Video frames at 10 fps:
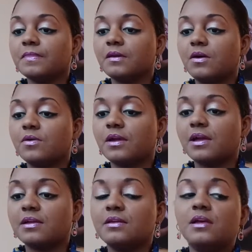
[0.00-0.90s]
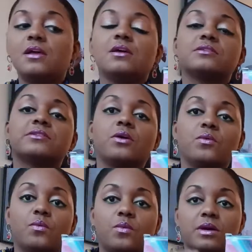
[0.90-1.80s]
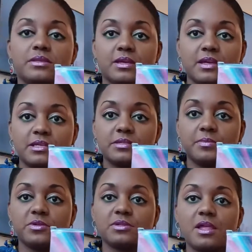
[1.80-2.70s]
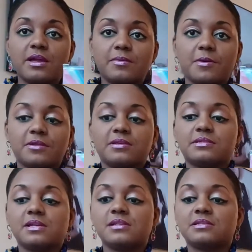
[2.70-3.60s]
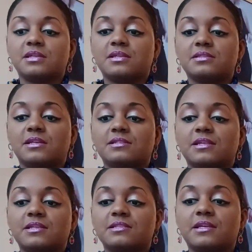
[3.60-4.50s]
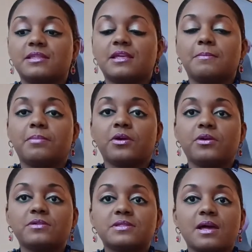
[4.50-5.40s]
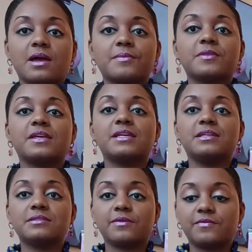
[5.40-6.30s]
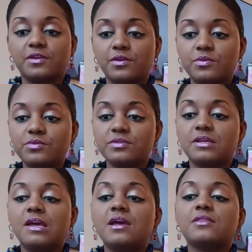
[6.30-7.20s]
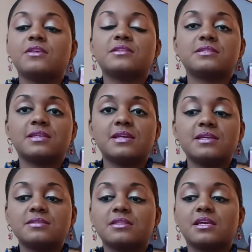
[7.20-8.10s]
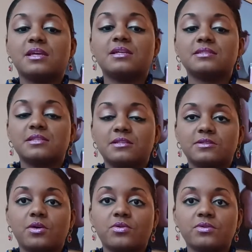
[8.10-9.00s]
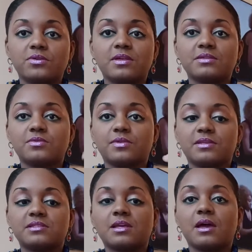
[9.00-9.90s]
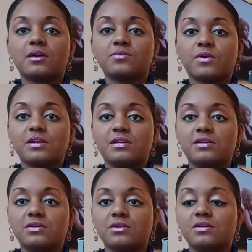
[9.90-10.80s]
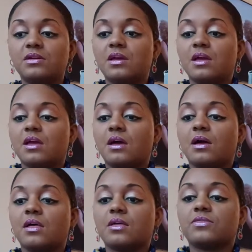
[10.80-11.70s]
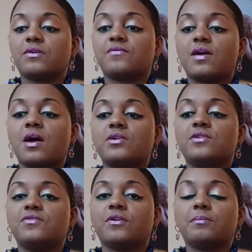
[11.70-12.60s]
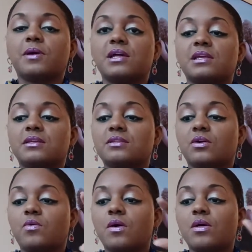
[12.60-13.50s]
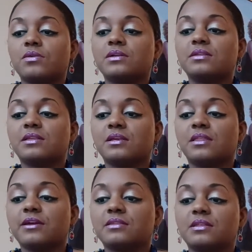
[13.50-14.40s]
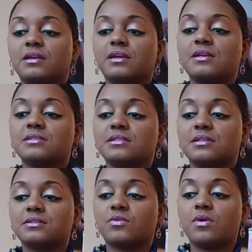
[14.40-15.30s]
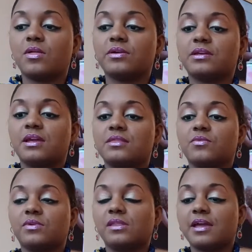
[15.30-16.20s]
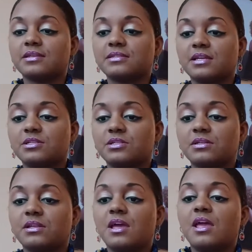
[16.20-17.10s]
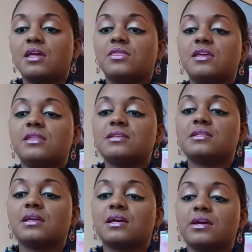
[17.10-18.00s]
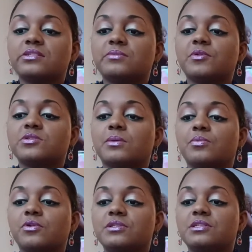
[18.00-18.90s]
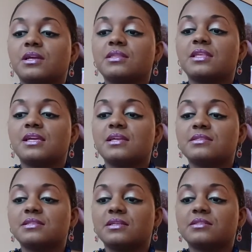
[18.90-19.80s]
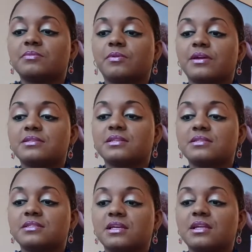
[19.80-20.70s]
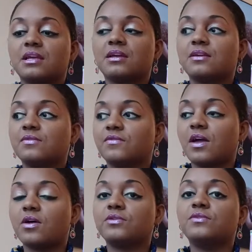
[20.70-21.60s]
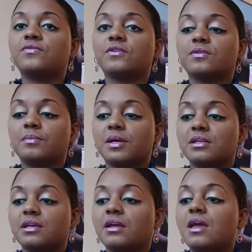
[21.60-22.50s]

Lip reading: Okay, so what the customers like about this incense is they said the burn time, the ease of use, the scent, the incense holder that's on the side right here, the value for money, the quality, they like the incense quality and the relaxation. Then they say customers appreciate the incense pleasant scent and good value for the money.